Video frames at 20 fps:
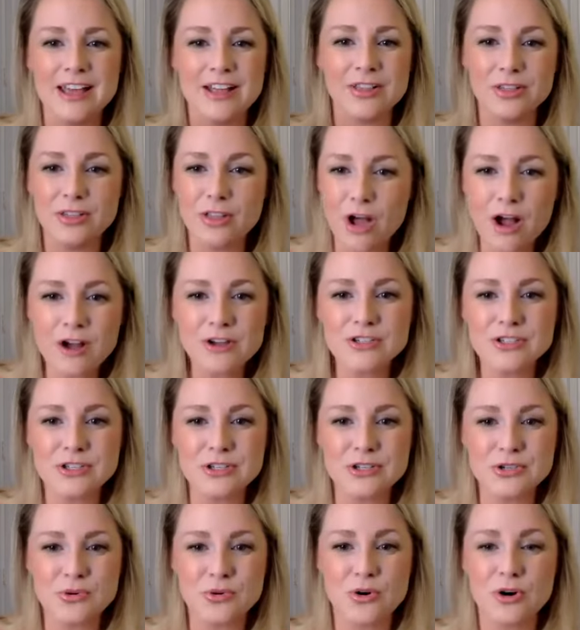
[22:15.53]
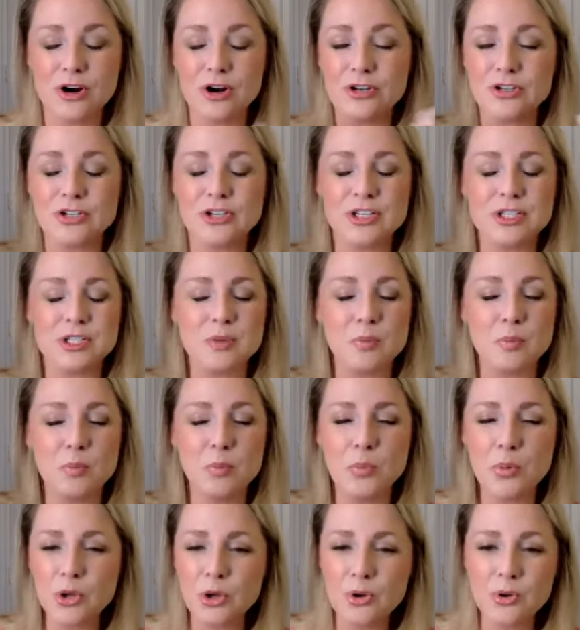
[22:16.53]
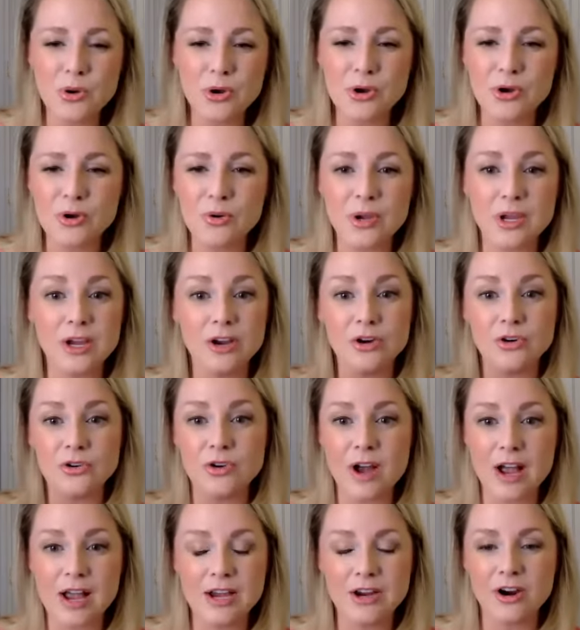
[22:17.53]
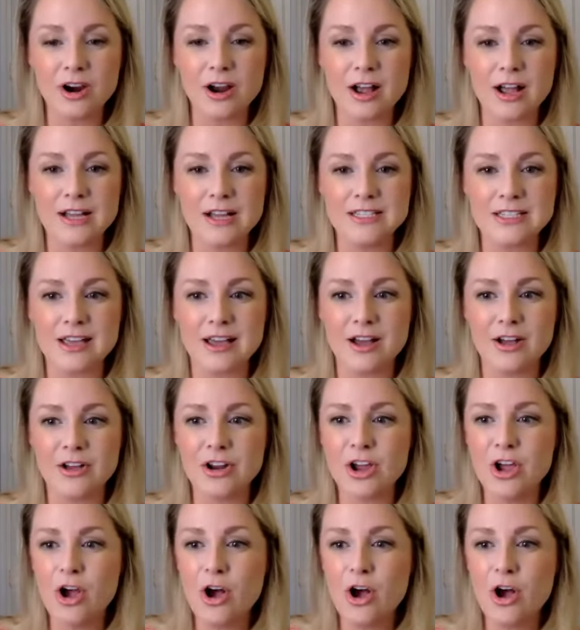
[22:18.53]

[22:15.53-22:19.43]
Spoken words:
locks the door, just boo-hooing, crying her eyes out.